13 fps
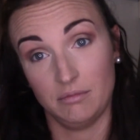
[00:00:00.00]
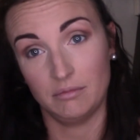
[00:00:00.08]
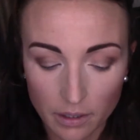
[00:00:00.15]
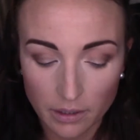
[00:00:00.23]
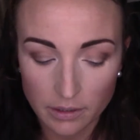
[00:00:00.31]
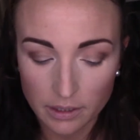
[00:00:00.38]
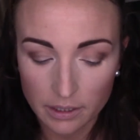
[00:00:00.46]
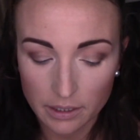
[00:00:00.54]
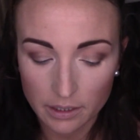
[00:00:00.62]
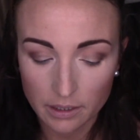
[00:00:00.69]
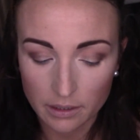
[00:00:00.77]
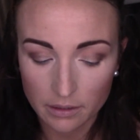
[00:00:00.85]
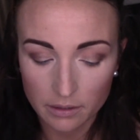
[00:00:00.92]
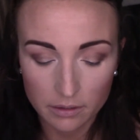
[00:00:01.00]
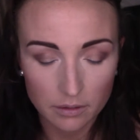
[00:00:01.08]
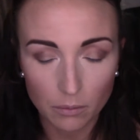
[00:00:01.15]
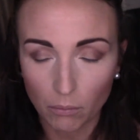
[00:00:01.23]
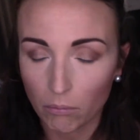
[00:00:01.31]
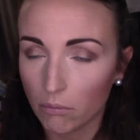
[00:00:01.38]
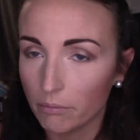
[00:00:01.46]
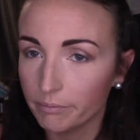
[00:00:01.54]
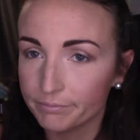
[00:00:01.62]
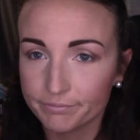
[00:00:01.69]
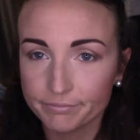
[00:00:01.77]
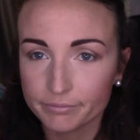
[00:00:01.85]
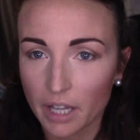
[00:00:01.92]
And then
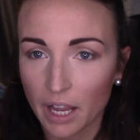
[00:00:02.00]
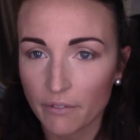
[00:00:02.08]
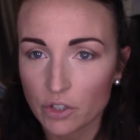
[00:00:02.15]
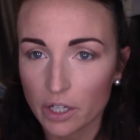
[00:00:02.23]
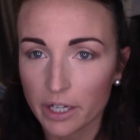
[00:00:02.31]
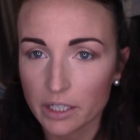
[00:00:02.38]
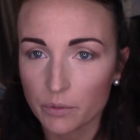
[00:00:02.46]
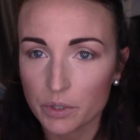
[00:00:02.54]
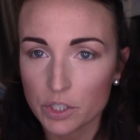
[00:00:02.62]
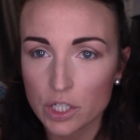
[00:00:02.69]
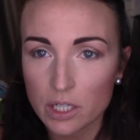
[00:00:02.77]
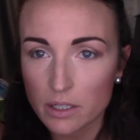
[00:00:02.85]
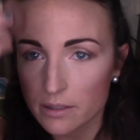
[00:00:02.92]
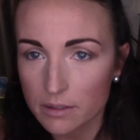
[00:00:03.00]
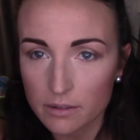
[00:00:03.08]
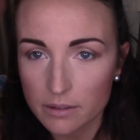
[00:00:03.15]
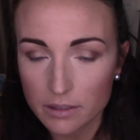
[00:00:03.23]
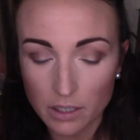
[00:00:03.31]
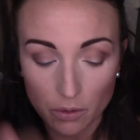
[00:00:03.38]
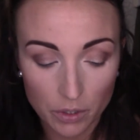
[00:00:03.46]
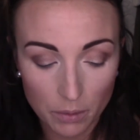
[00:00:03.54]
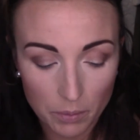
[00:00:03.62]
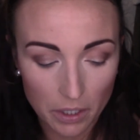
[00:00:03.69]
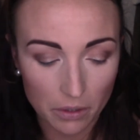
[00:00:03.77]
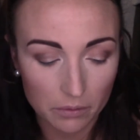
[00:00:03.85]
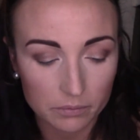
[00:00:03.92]
after I get done with the cheeks, it's going up
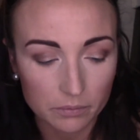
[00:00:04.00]
here.